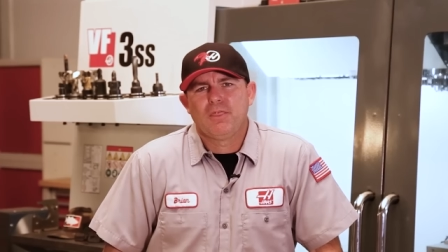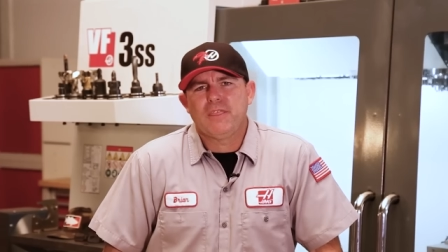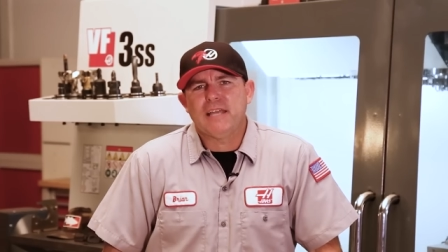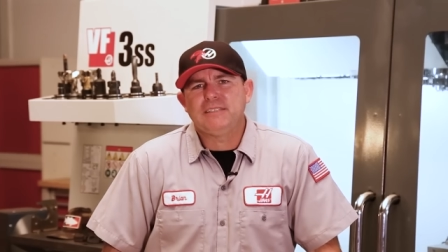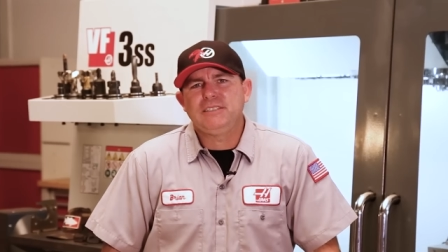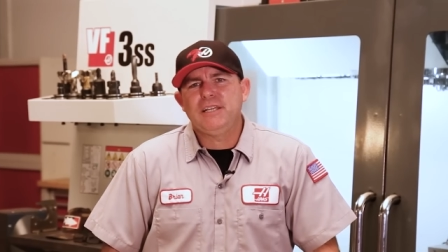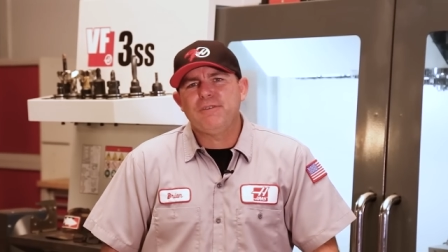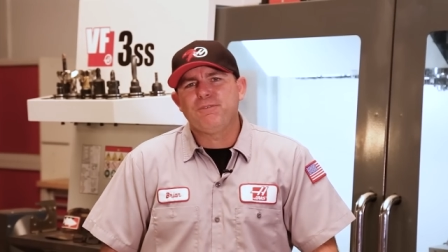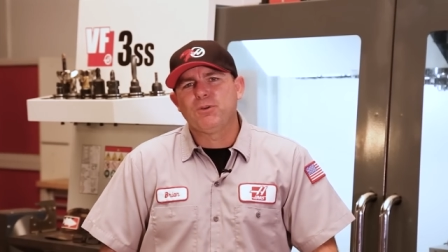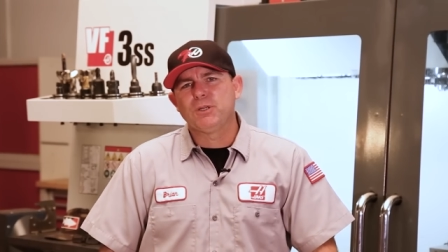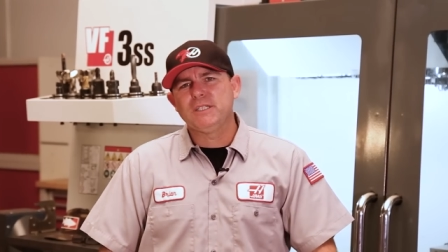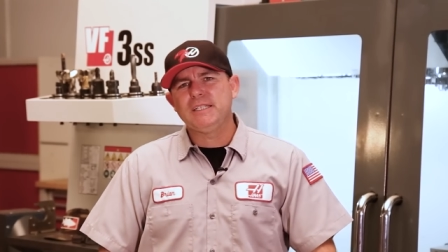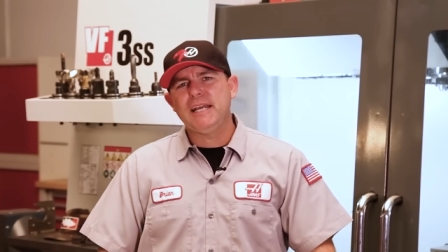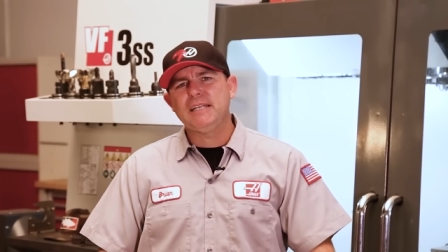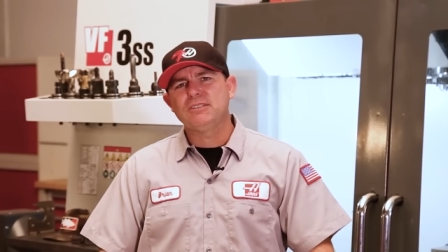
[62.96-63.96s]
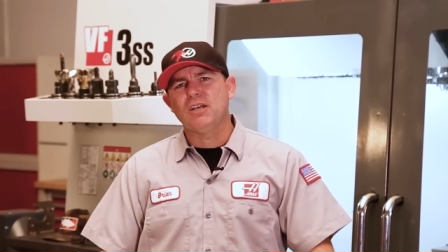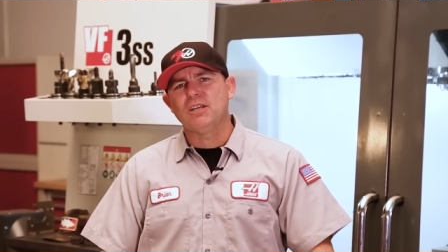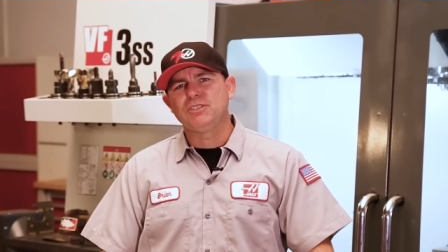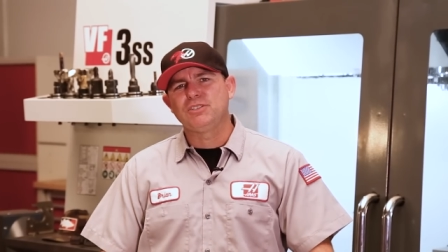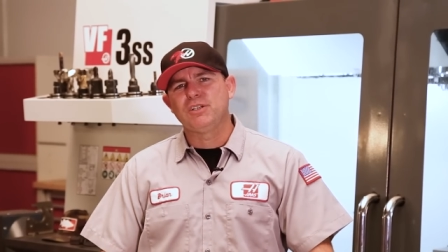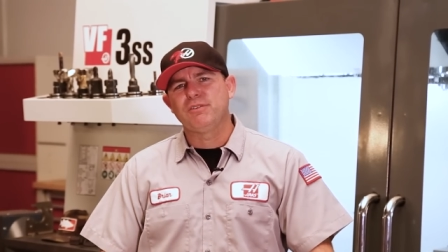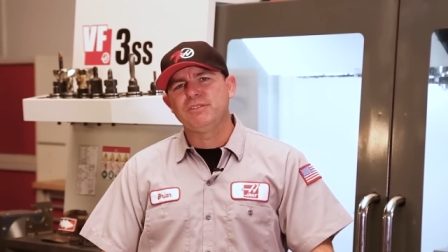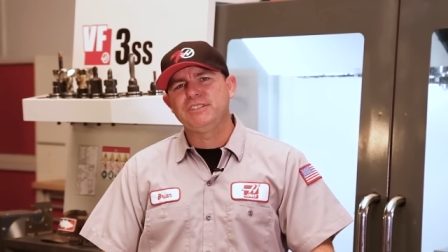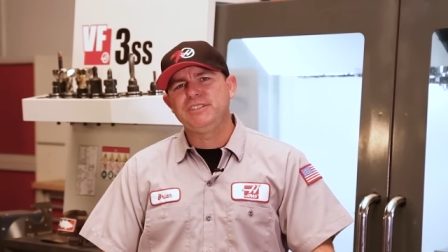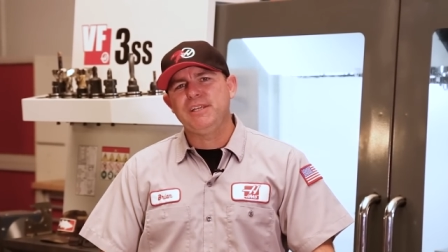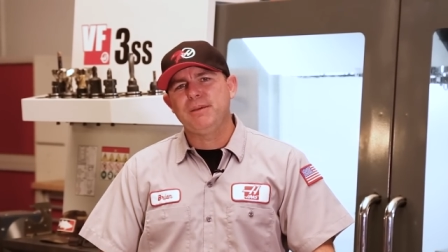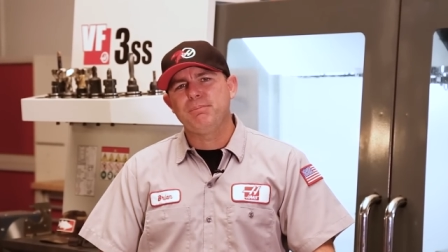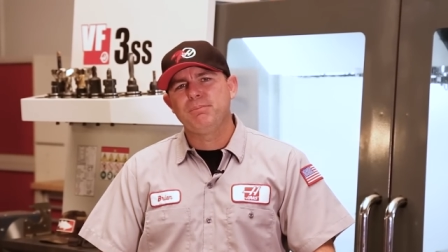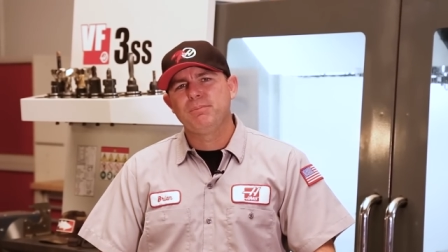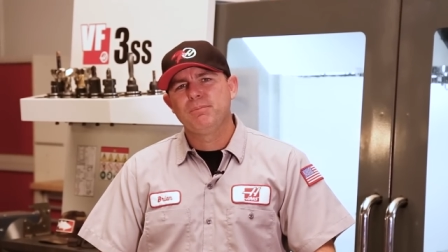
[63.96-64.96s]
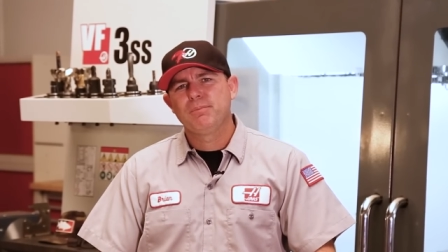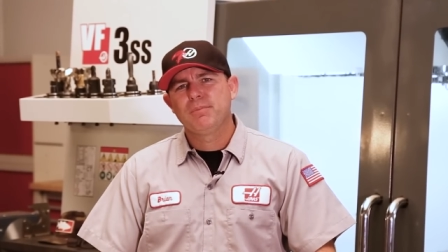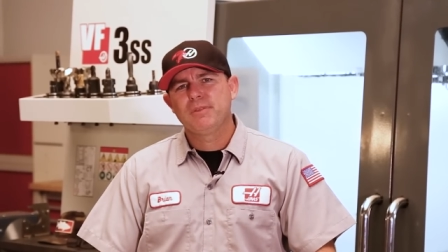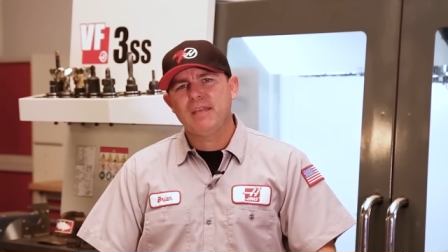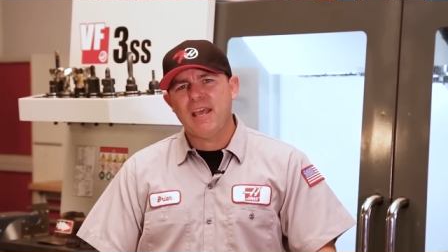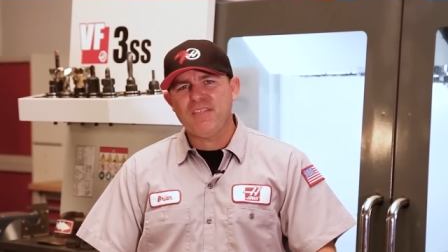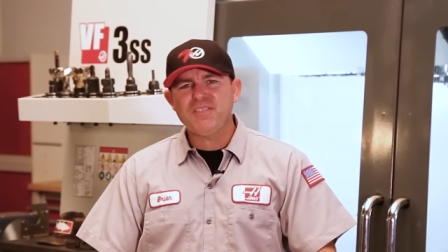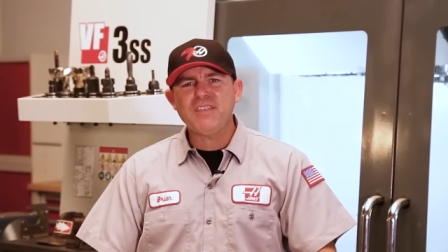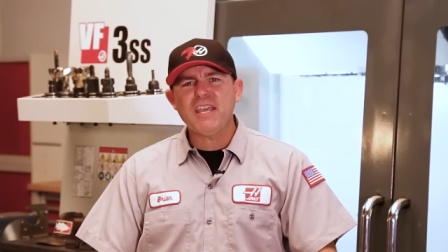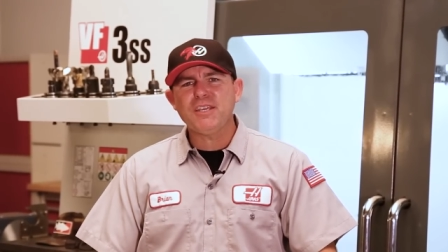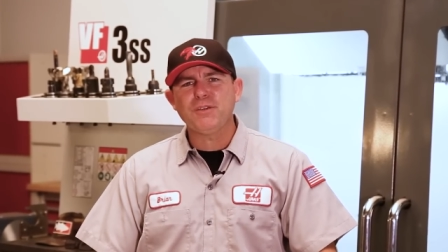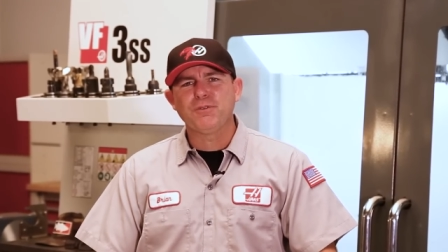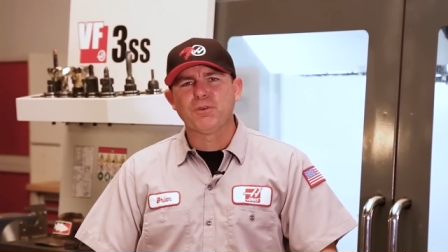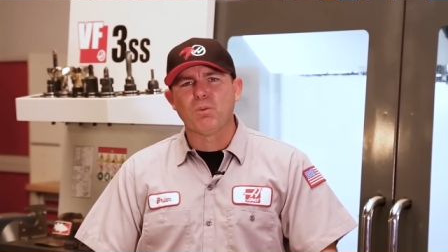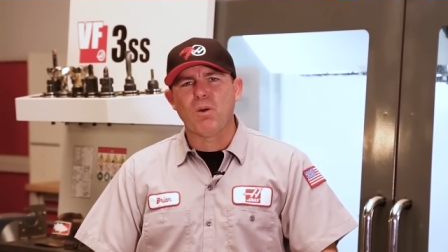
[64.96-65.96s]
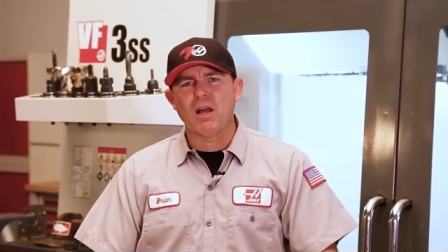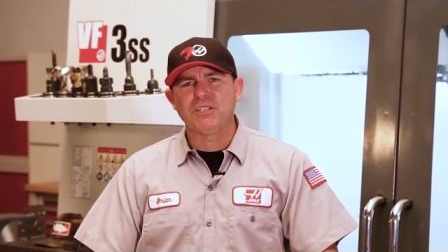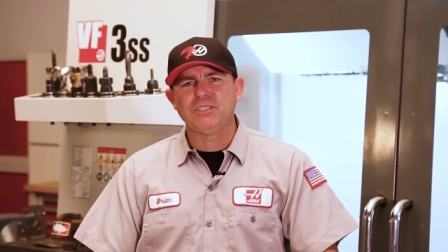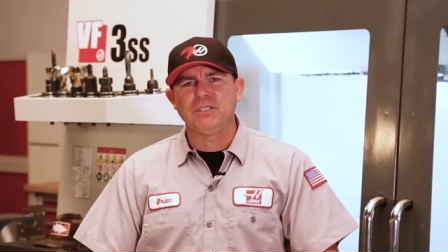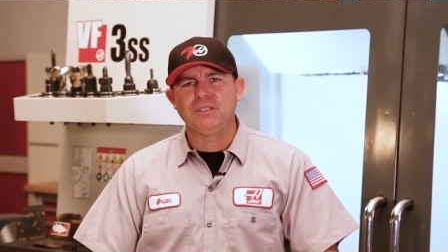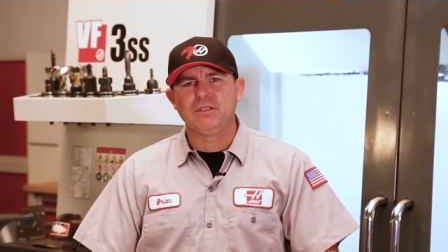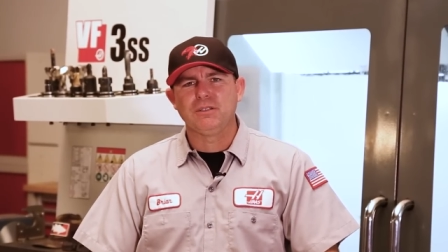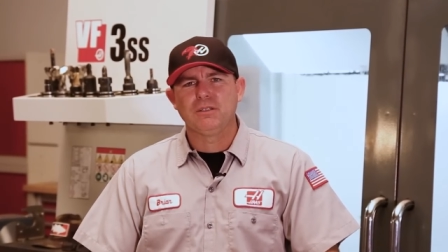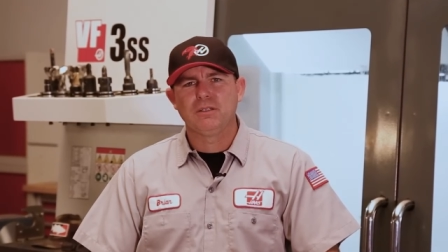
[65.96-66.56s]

That's it for today's Haas service tip, and thank you for watching.